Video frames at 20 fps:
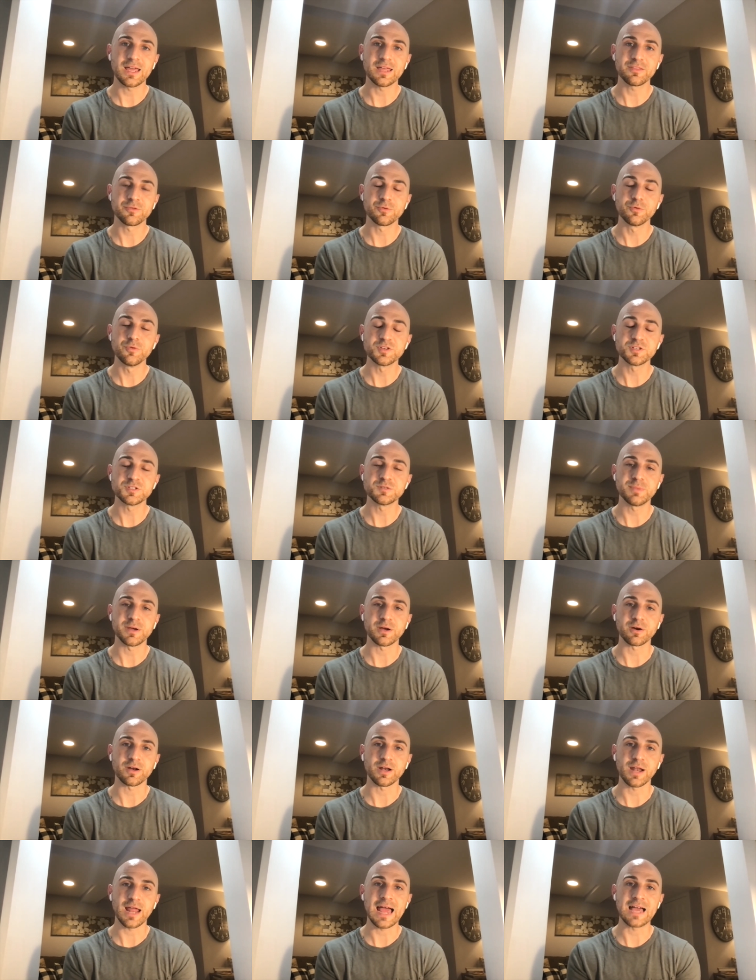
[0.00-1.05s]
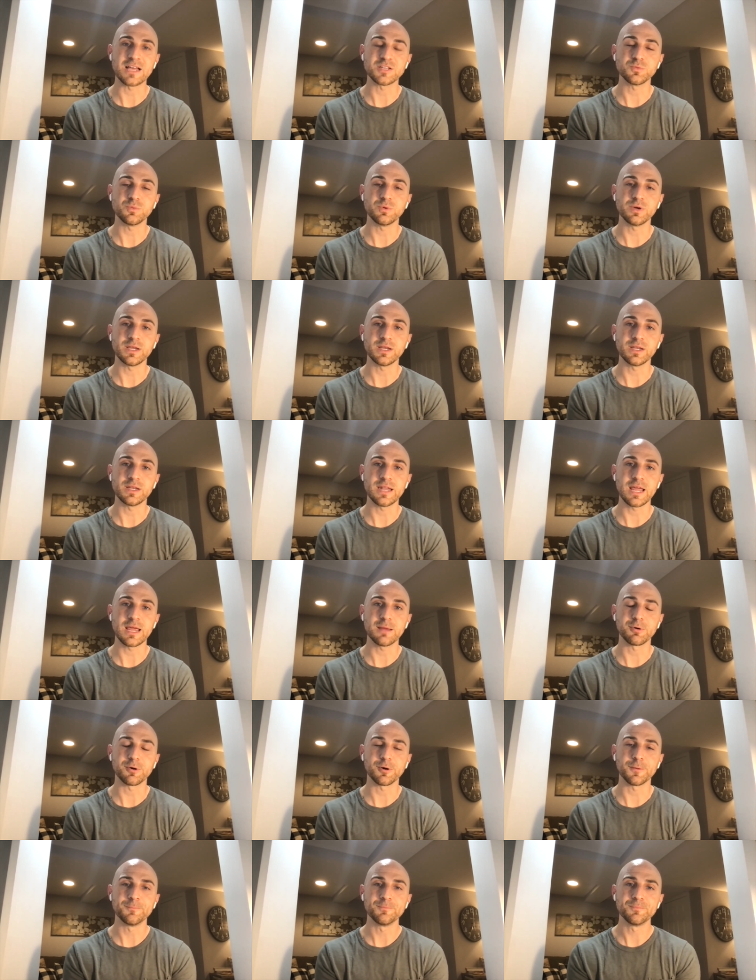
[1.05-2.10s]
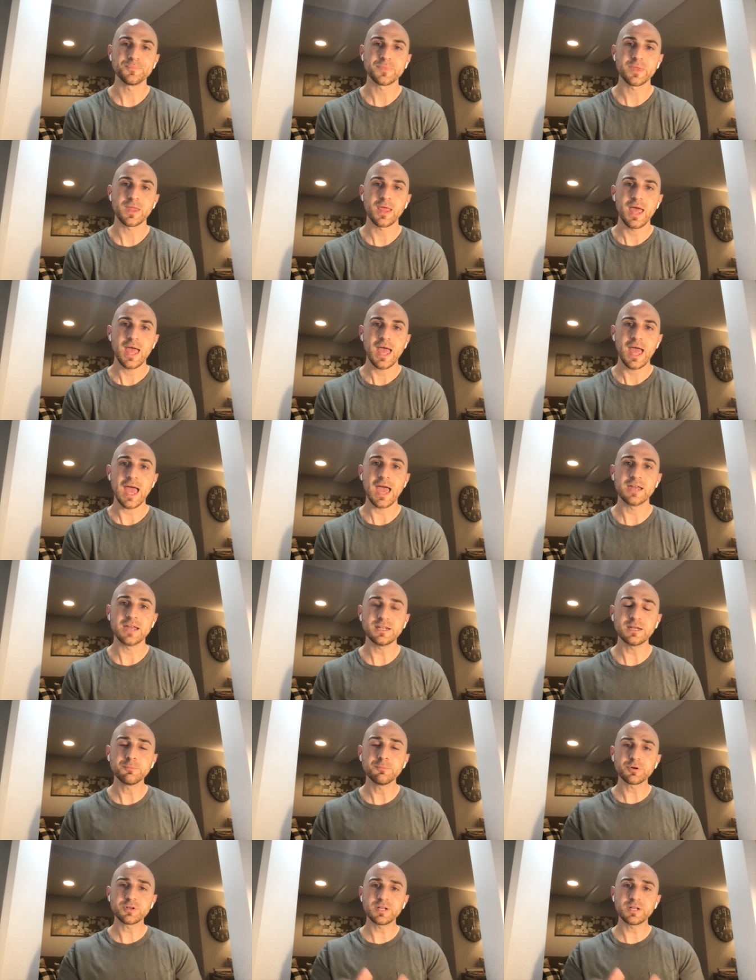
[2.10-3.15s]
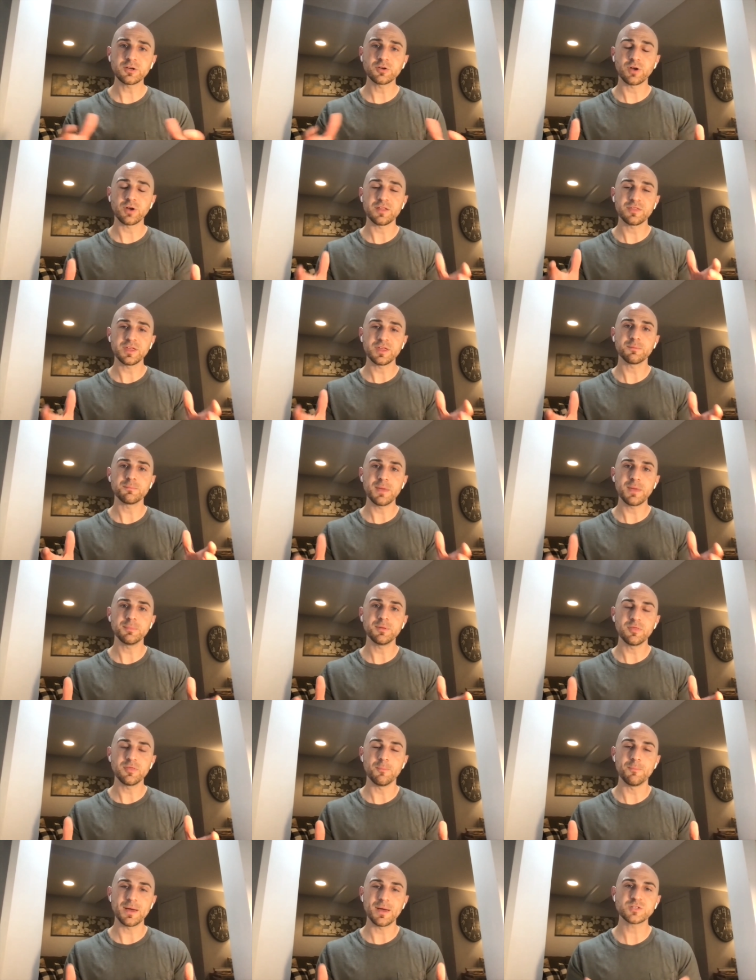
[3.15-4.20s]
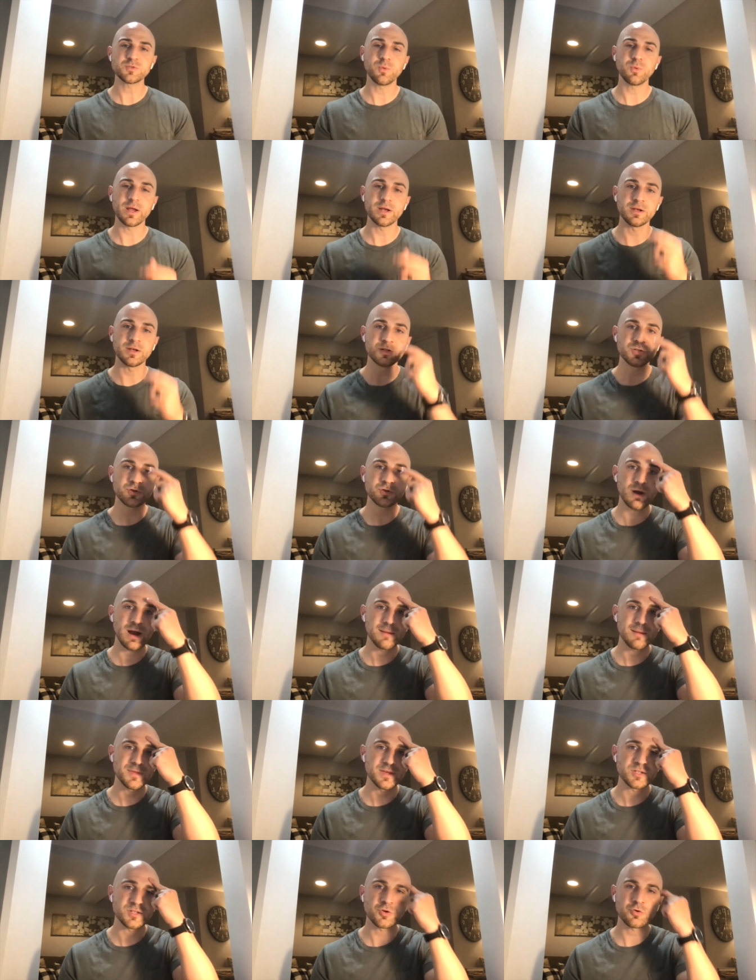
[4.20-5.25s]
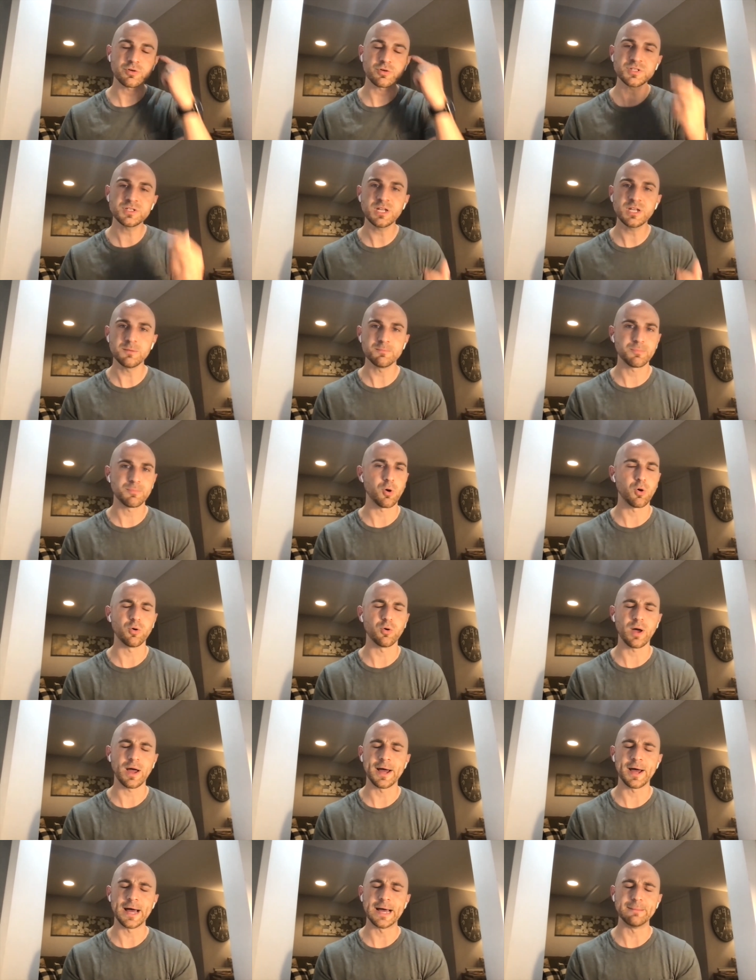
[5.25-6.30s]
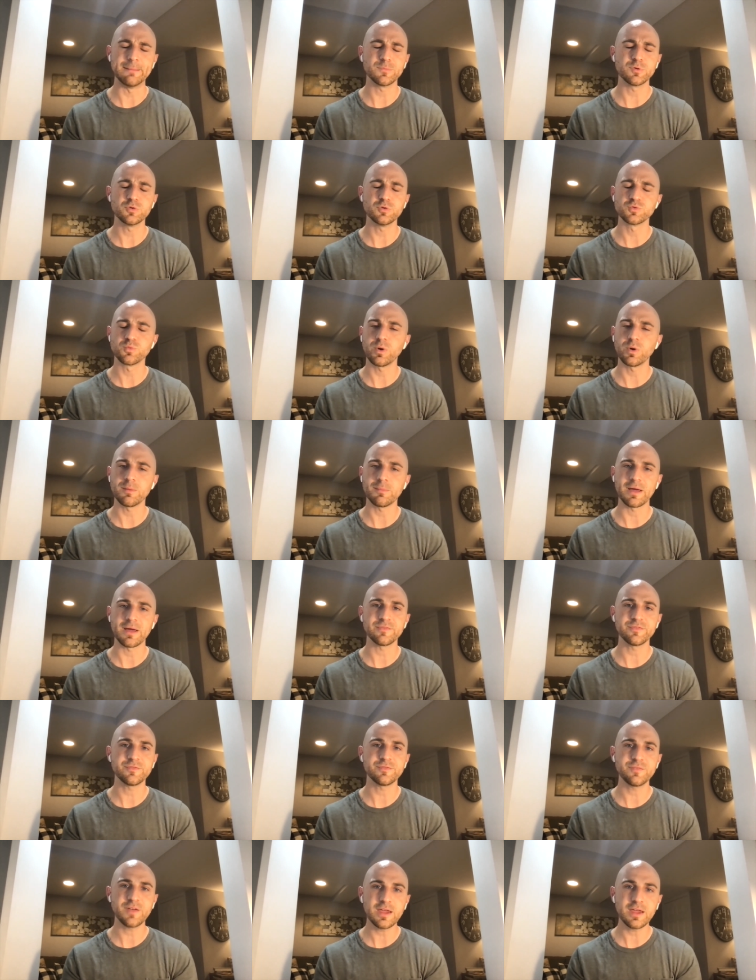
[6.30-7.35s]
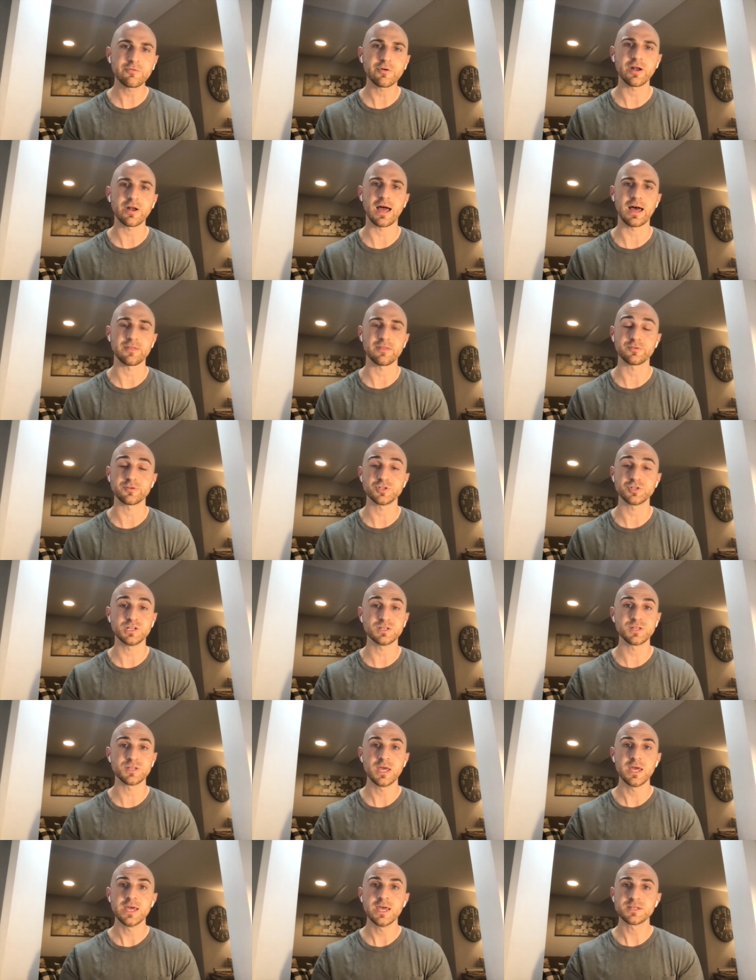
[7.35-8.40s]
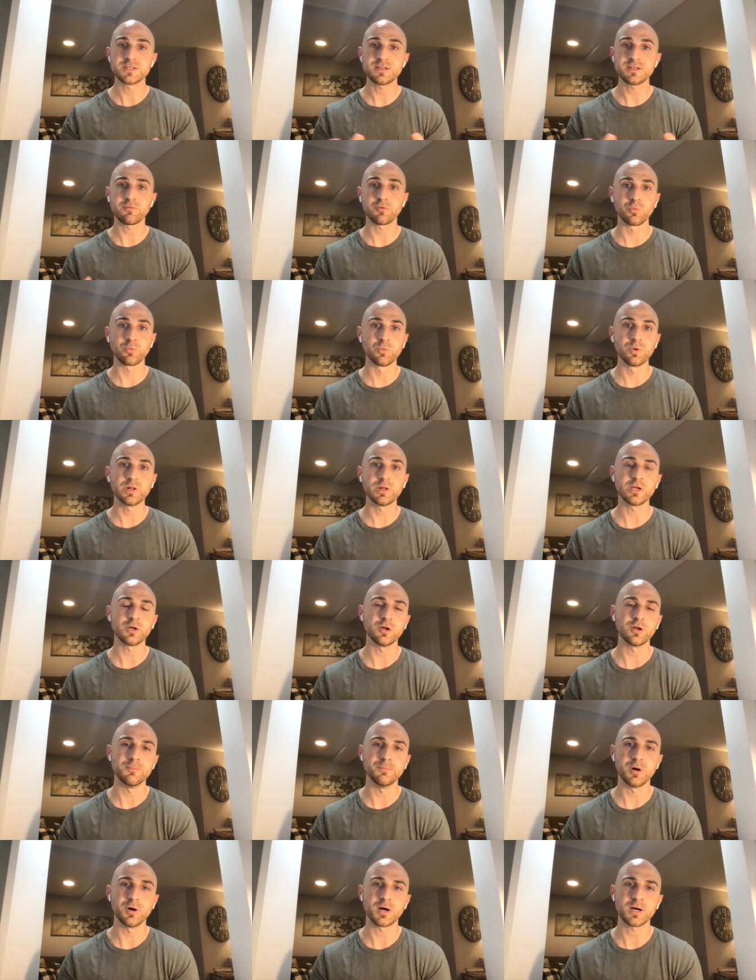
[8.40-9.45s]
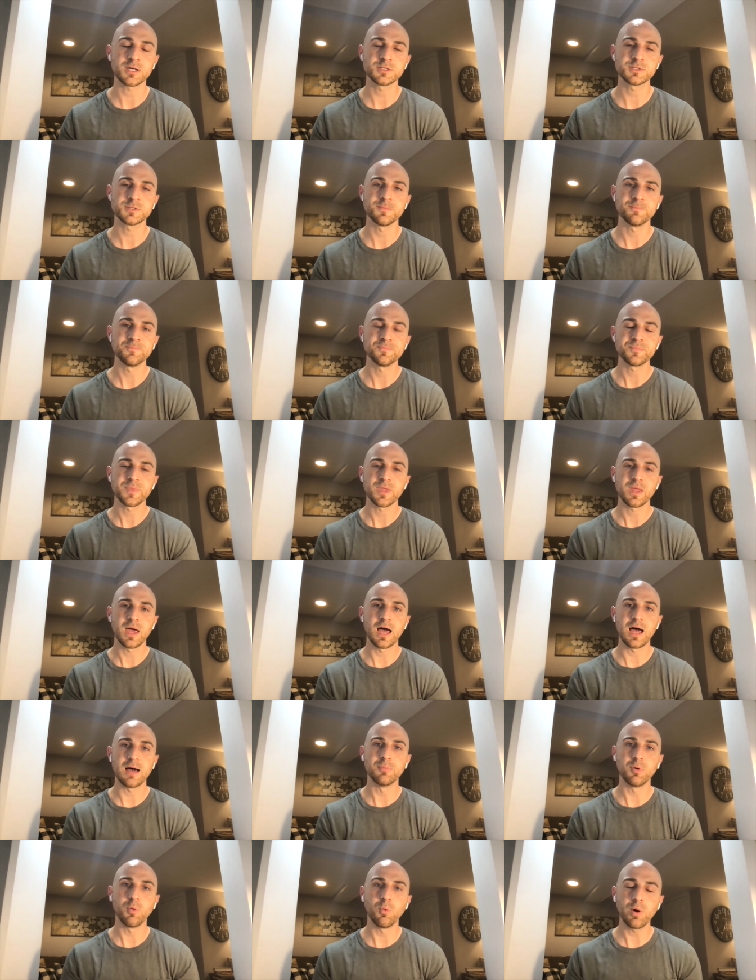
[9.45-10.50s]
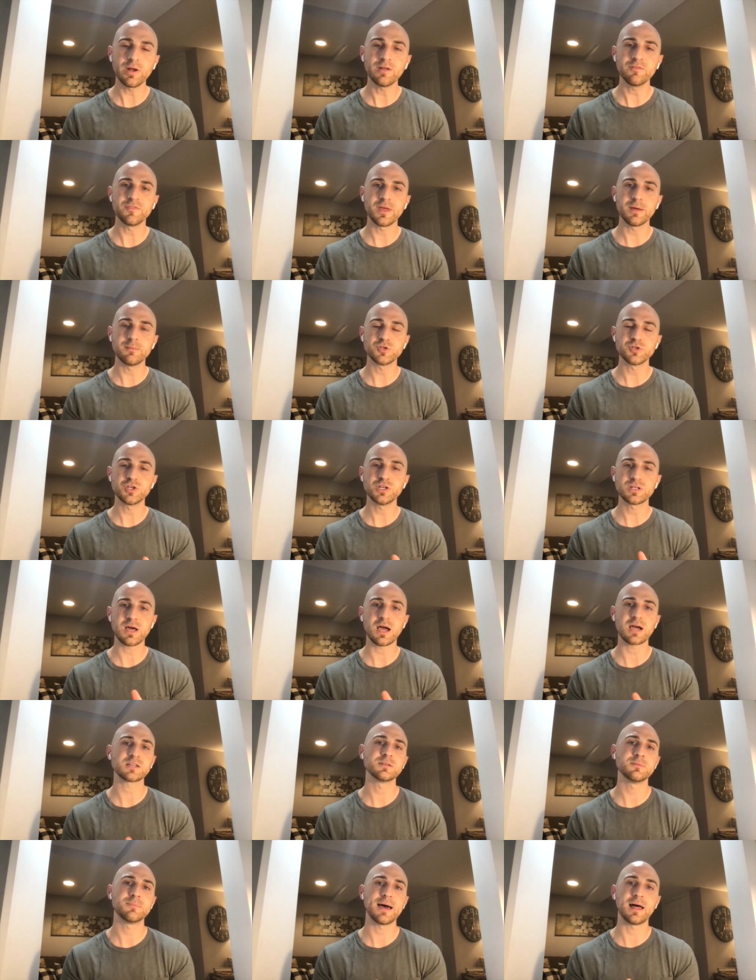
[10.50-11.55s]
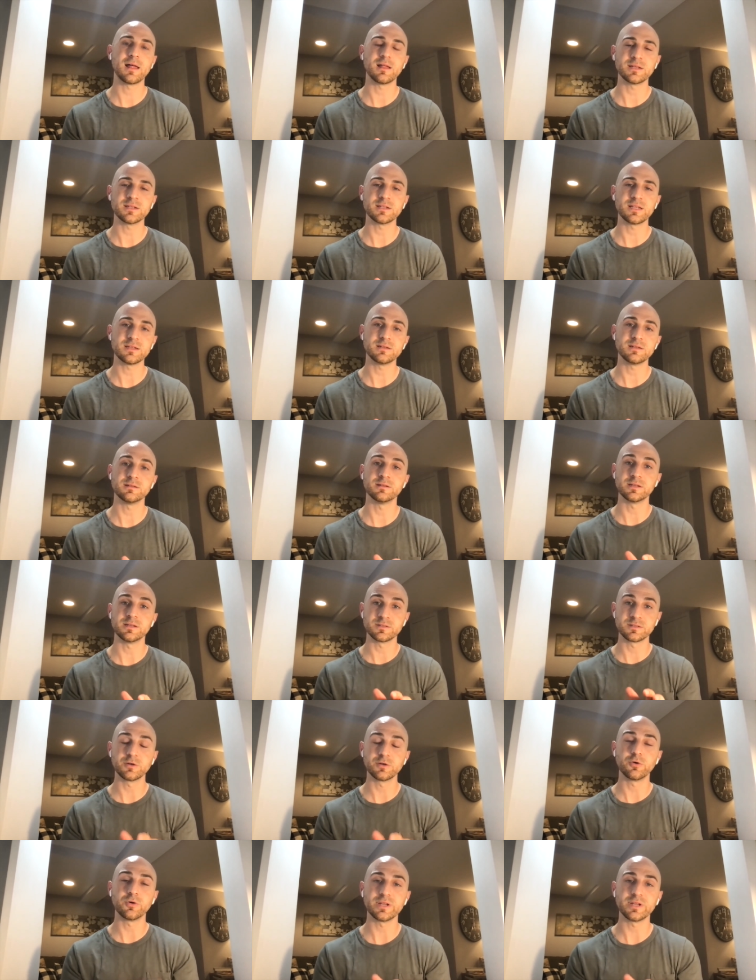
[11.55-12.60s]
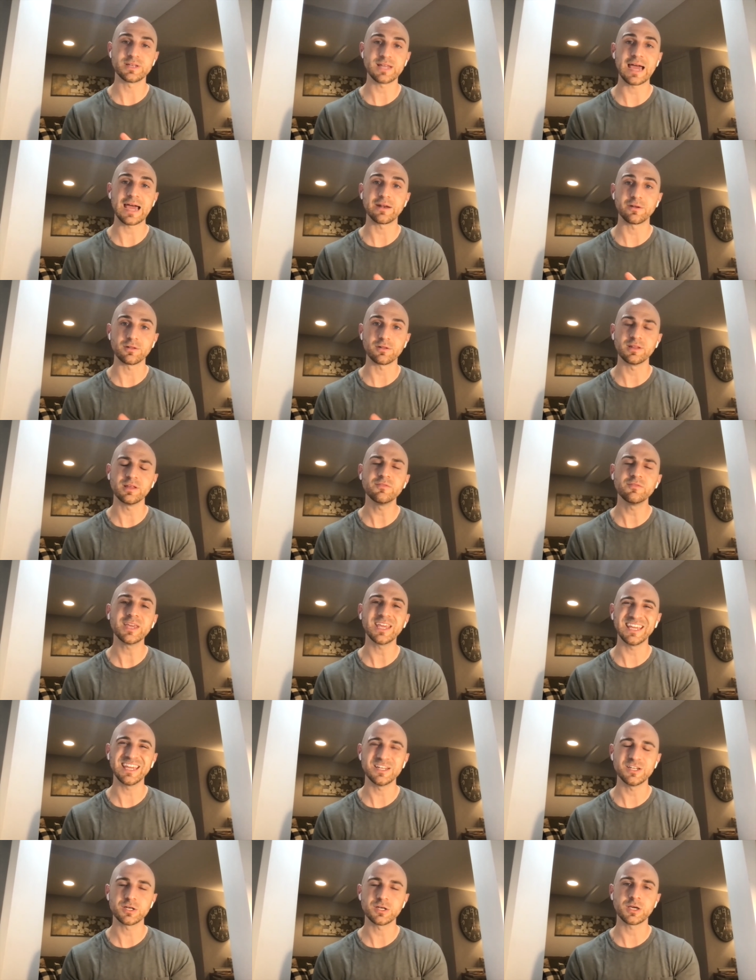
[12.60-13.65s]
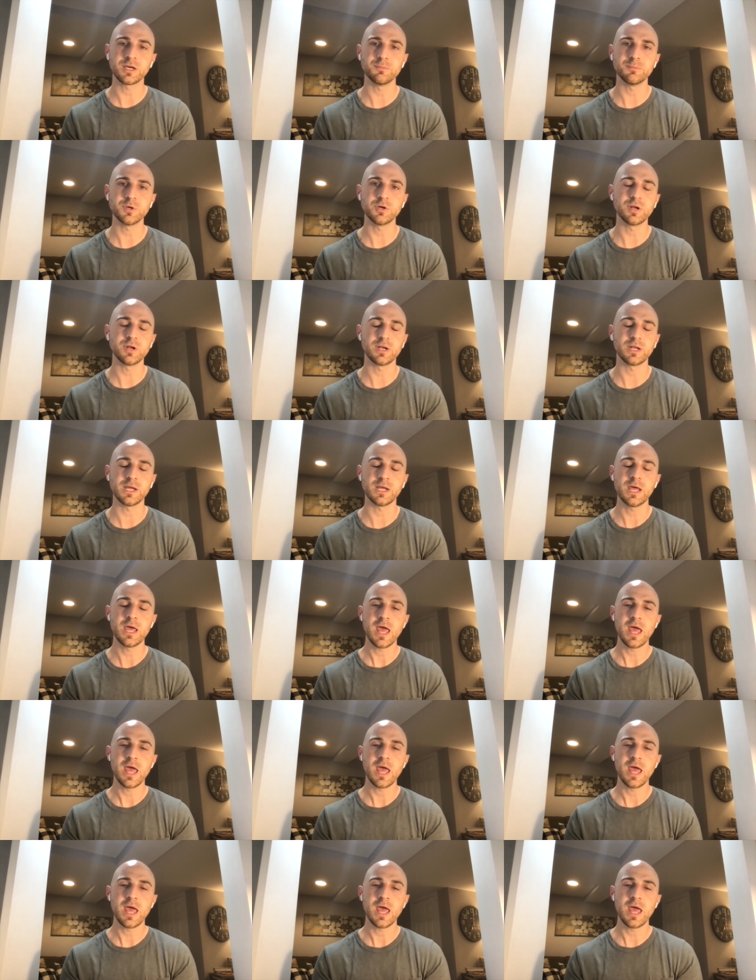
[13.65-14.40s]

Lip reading: through the Spirit as we neighbor. And in particular, I think maybe the best way to describe this, Preston Pouteaux, who's one of my favorite authors, she has several really good books. But one of them, she talks about, it's literally titled Living into Community.